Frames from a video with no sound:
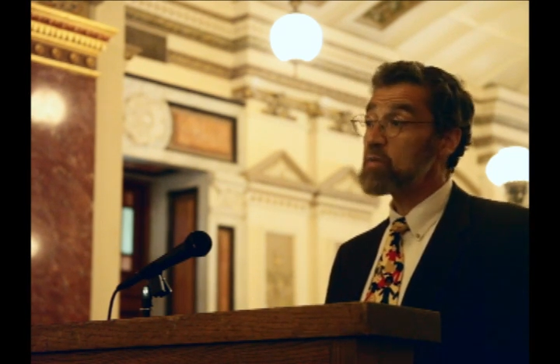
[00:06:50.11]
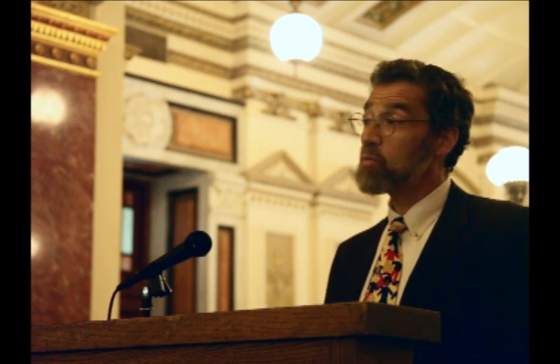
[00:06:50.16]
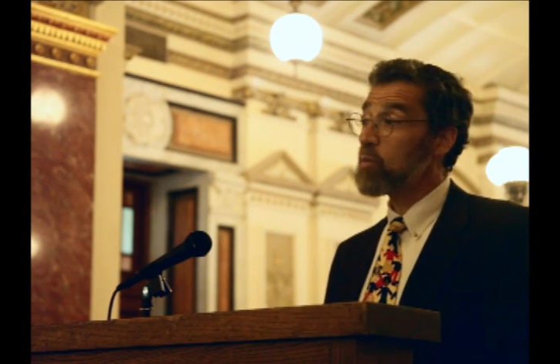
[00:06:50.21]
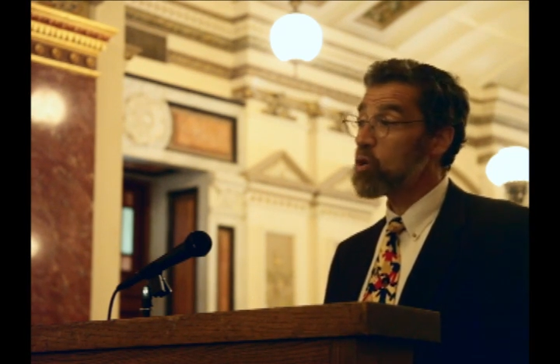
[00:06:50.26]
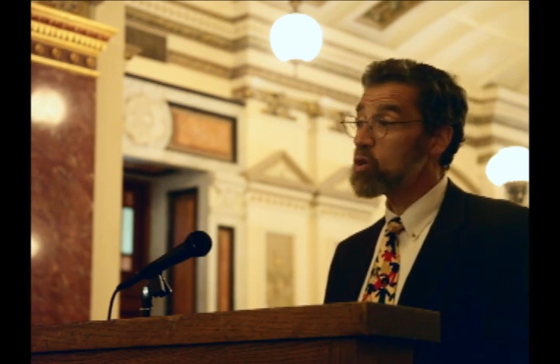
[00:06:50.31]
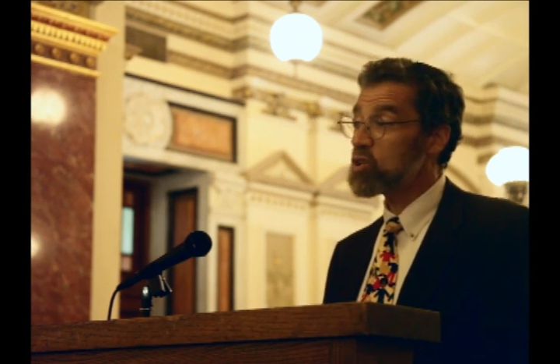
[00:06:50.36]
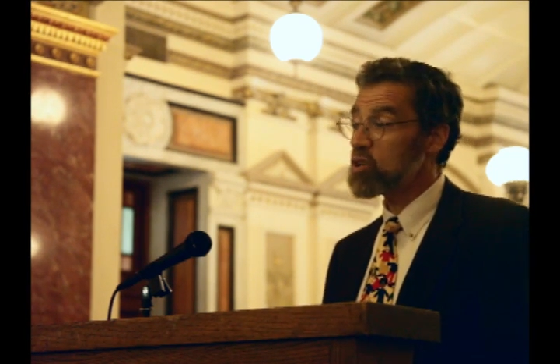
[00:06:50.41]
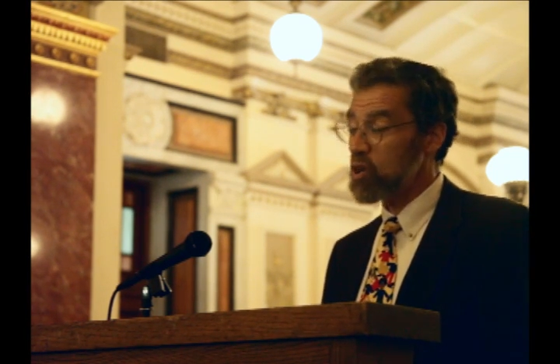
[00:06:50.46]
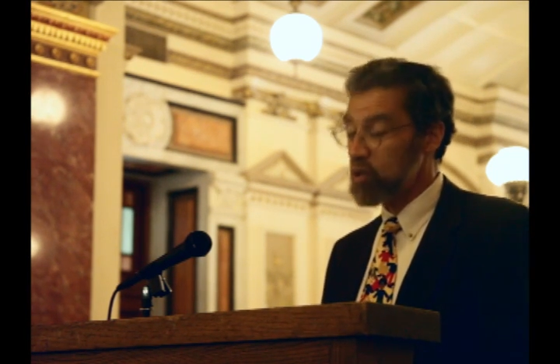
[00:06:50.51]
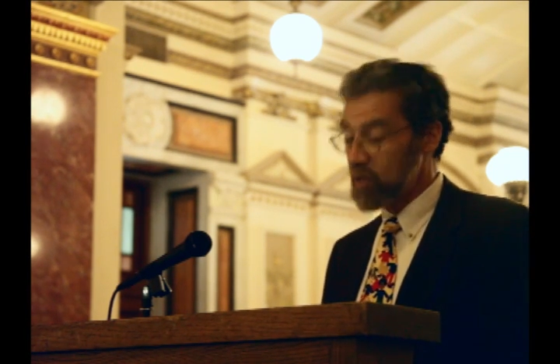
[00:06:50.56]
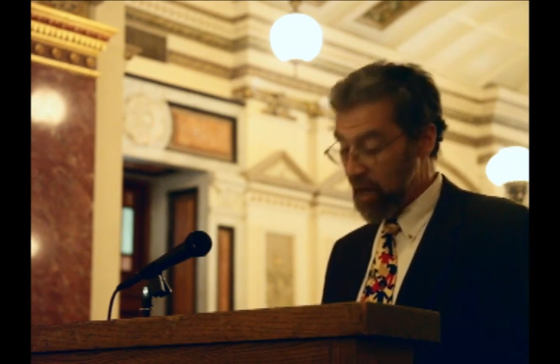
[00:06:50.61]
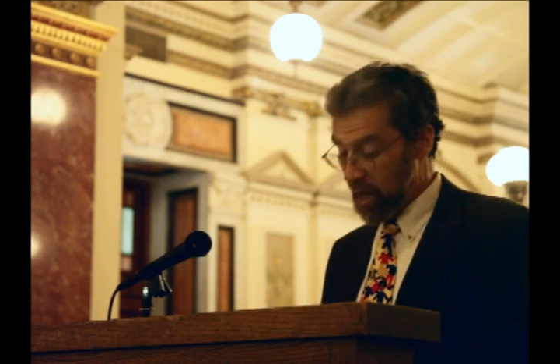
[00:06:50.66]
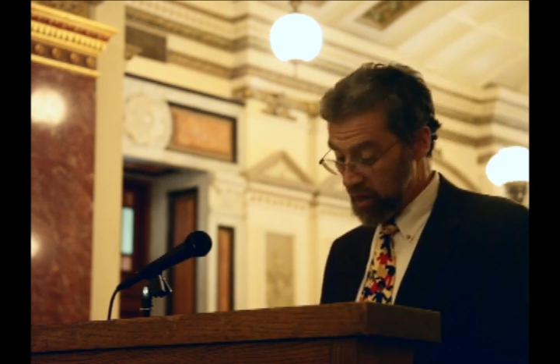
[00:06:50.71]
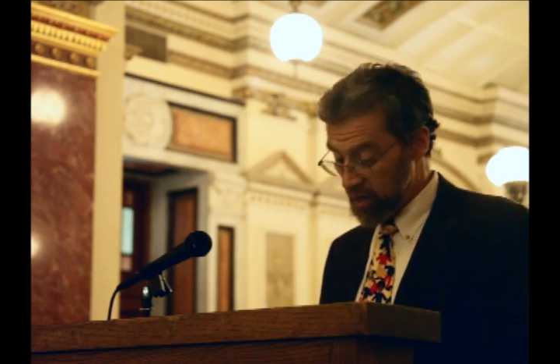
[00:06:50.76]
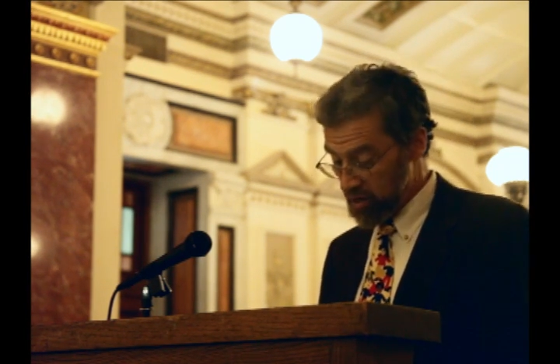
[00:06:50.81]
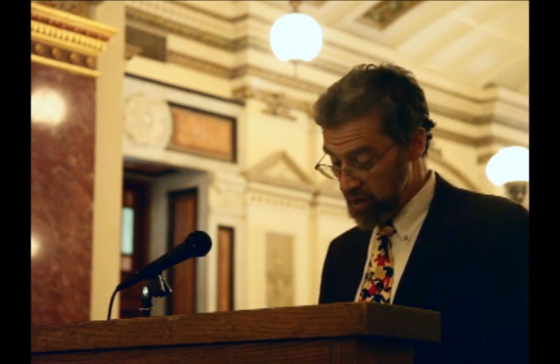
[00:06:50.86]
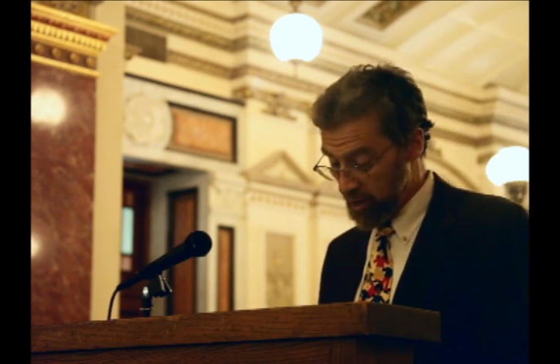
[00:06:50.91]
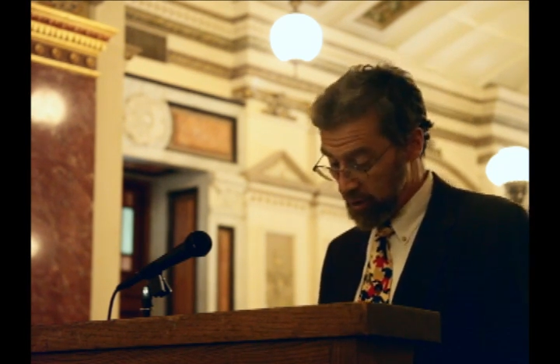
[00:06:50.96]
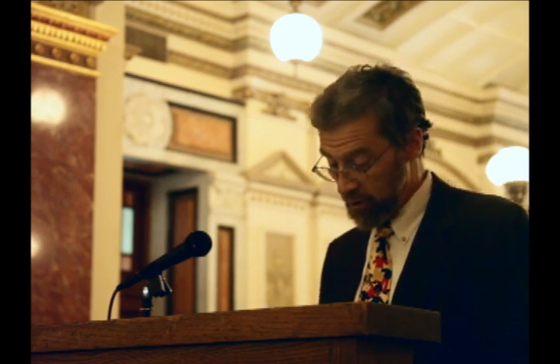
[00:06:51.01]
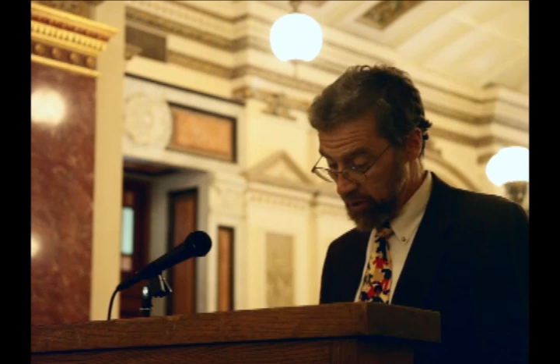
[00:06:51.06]
most
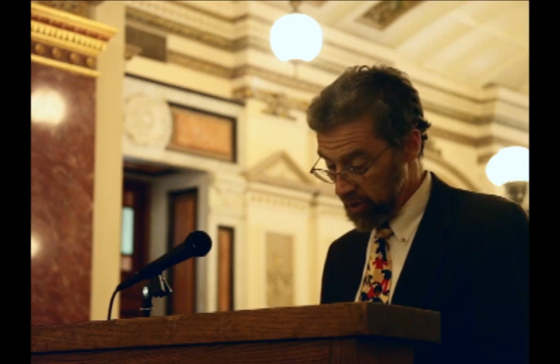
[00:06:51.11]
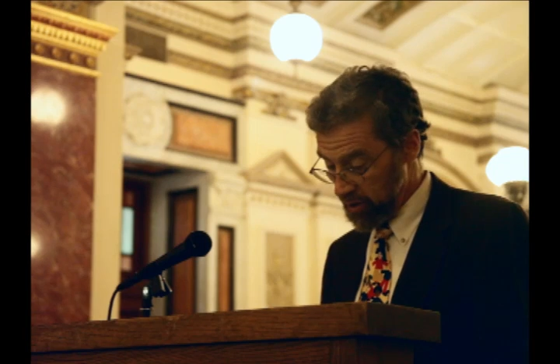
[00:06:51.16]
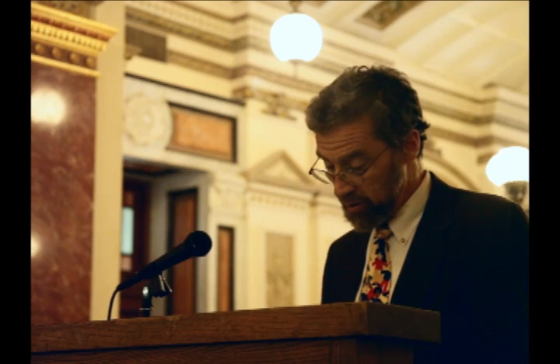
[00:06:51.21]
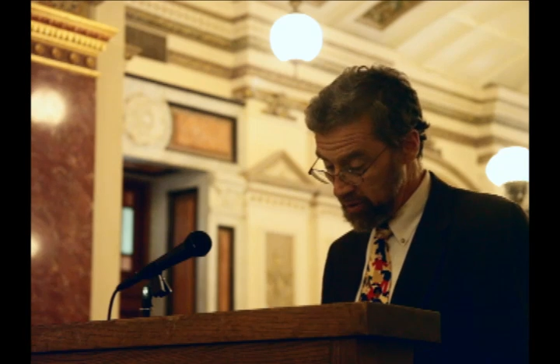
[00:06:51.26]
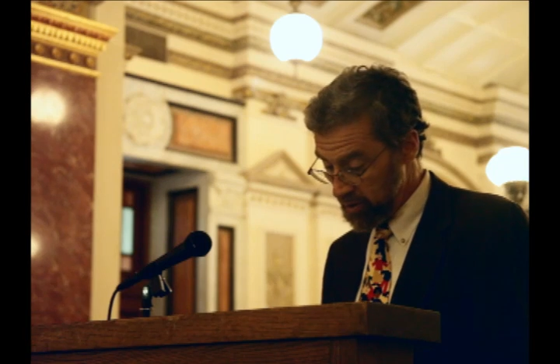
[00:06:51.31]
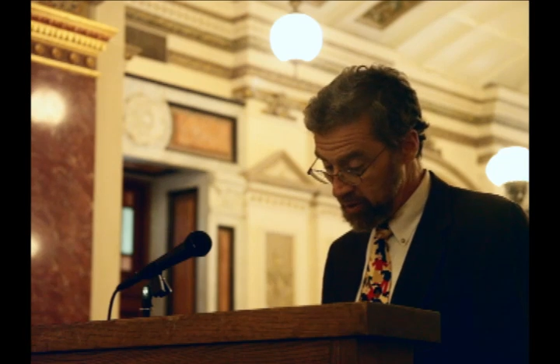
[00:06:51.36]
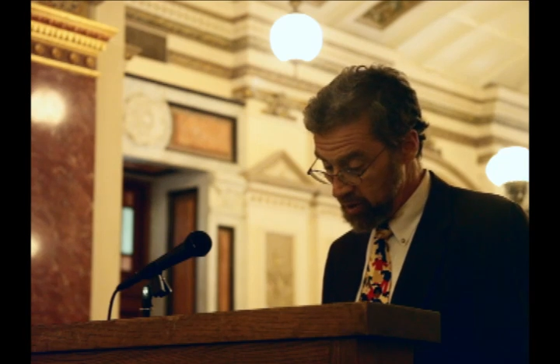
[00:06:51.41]
totalitarian,